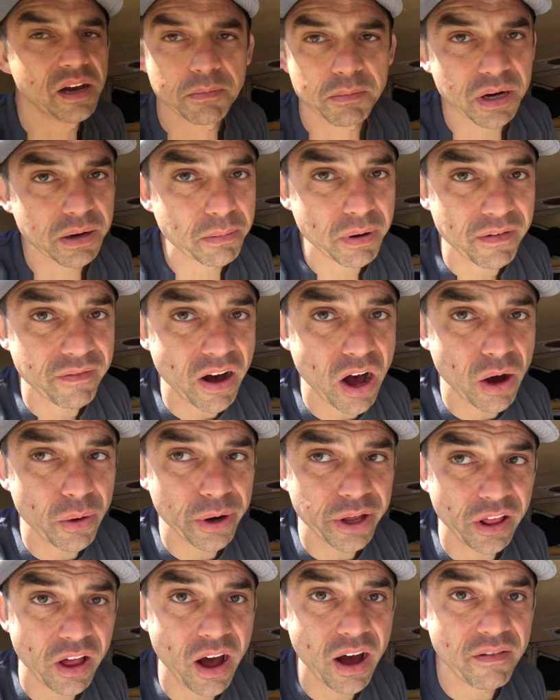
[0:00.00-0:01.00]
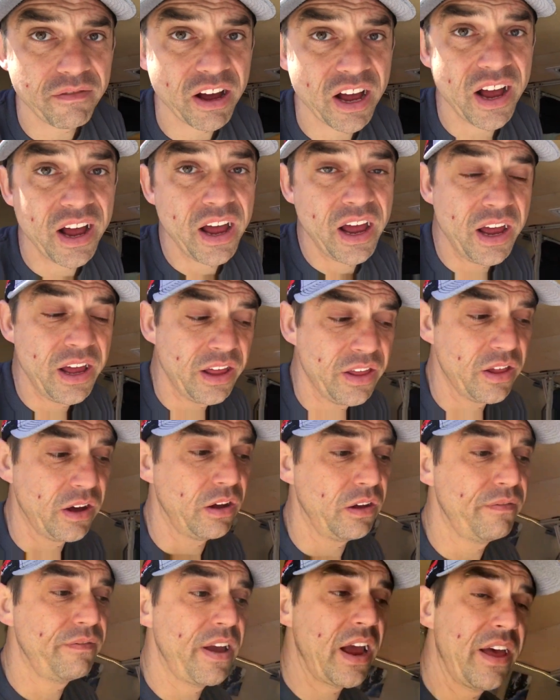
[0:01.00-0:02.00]
but above all, we love. The
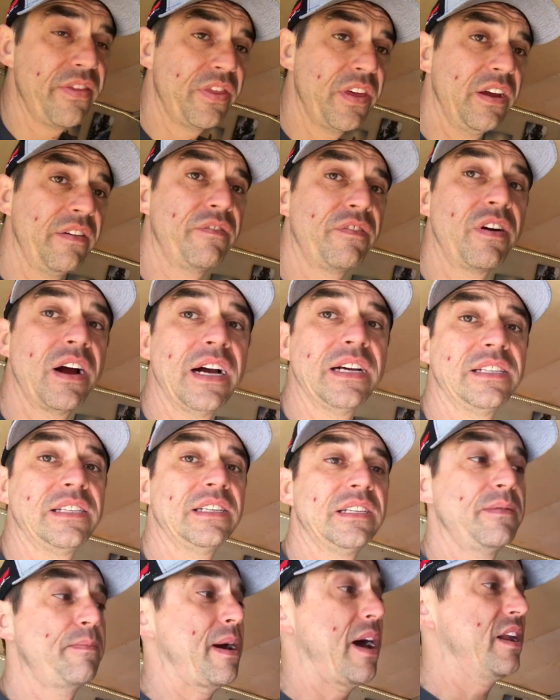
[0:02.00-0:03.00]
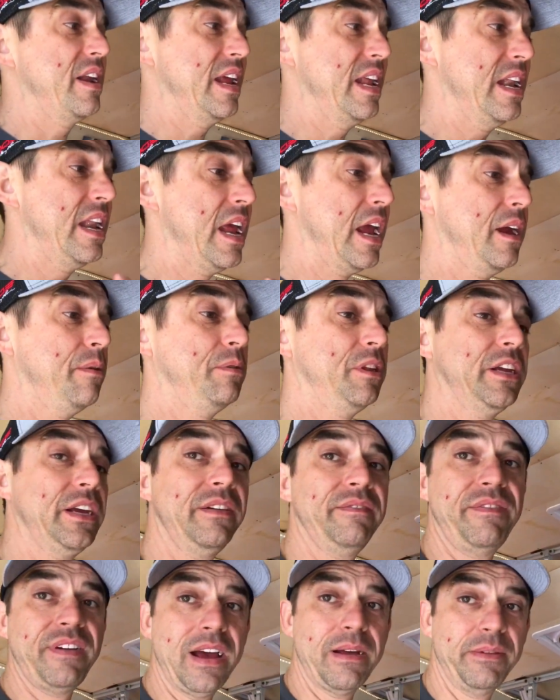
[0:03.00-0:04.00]
whole van thing for us is about
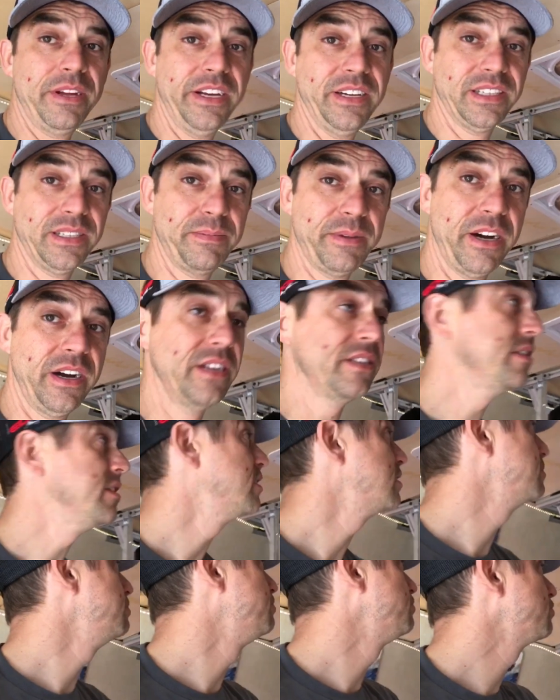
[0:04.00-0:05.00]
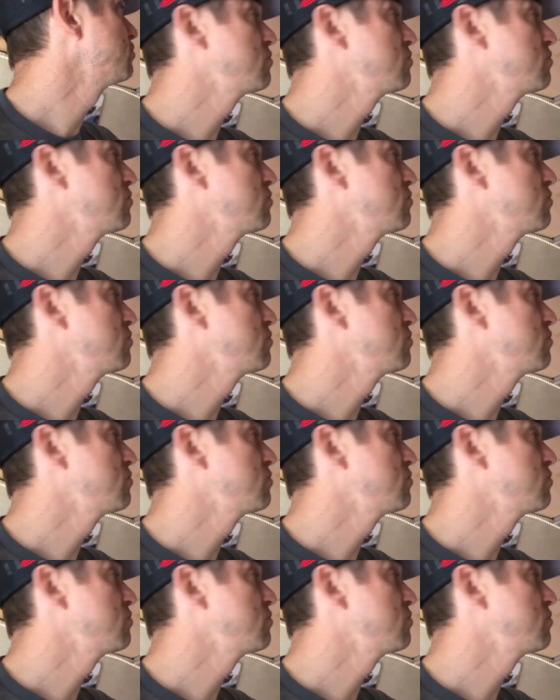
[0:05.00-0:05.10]
enabling family experiences.